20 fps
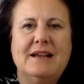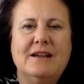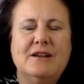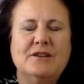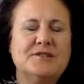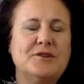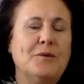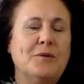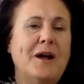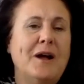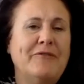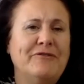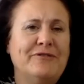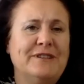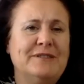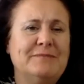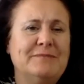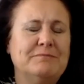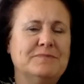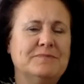So
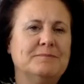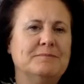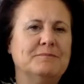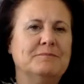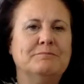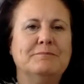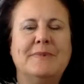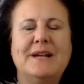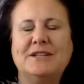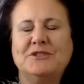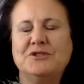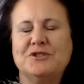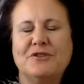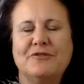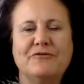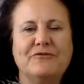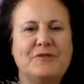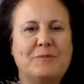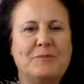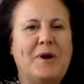often, much
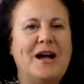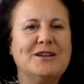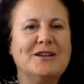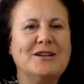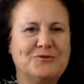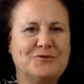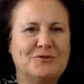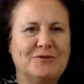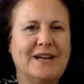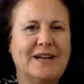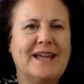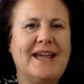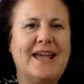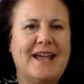of the pastoral